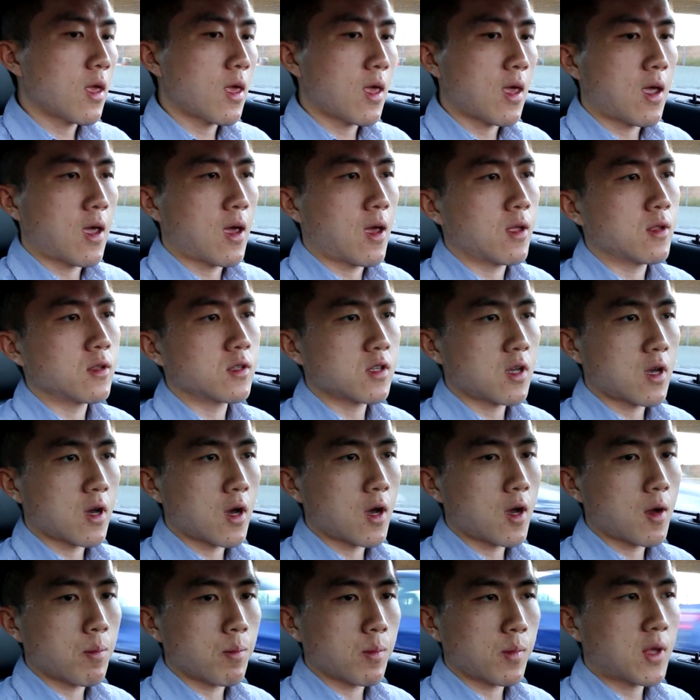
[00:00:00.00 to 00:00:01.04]
and
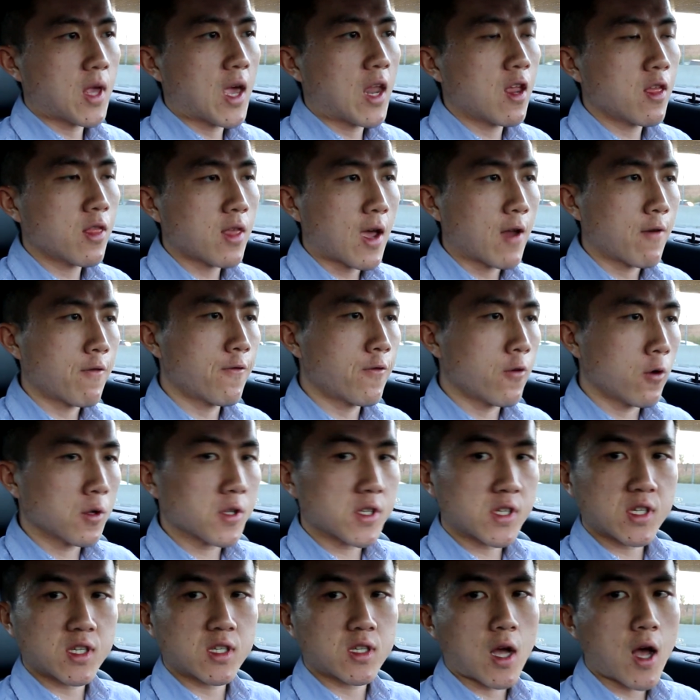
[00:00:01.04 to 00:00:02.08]
getting that full
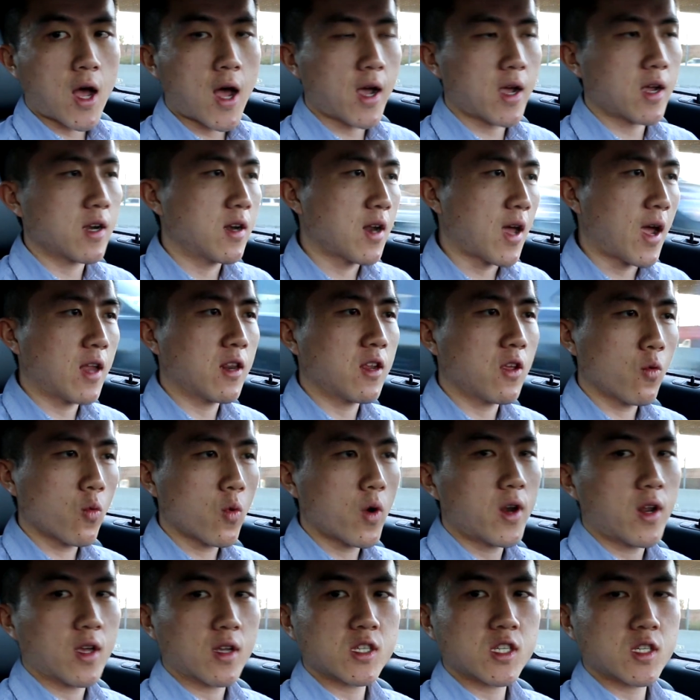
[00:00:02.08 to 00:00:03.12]
stock
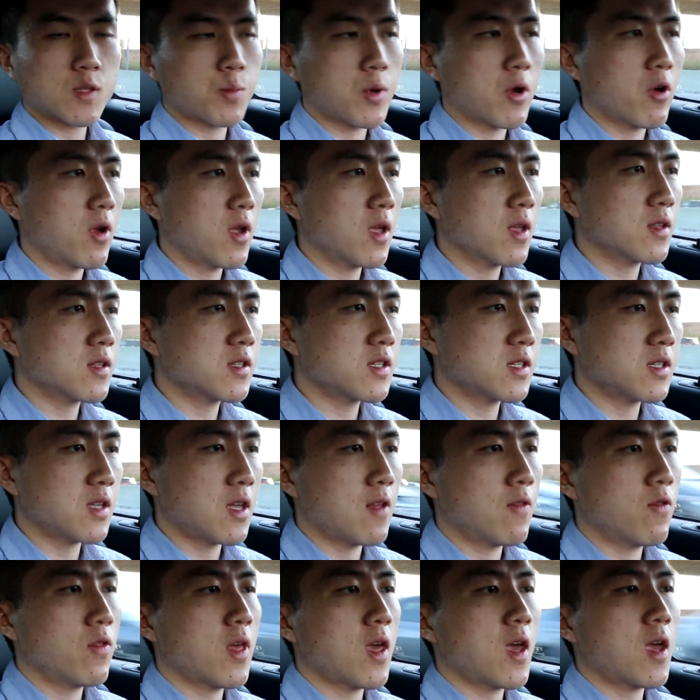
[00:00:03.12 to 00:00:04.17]
91 experience,
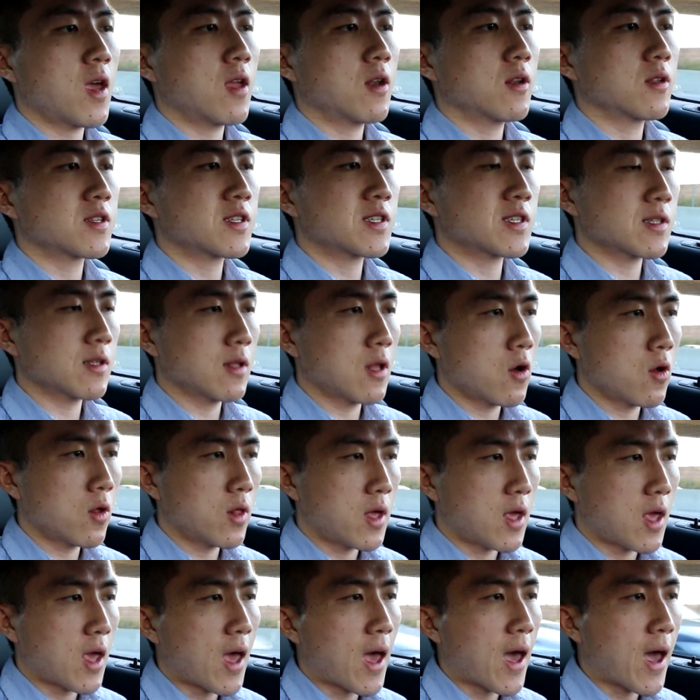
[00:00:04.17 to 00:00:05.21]
and then
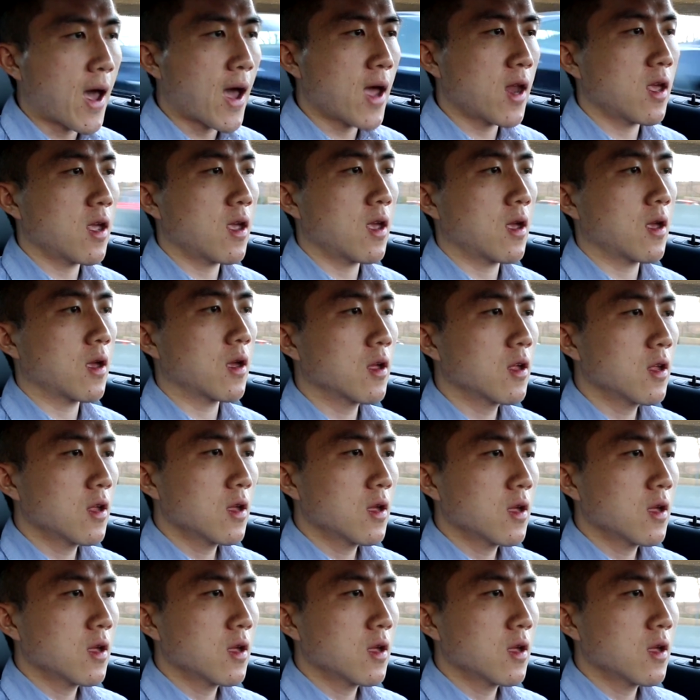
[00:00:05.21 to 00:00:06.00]
slowly adding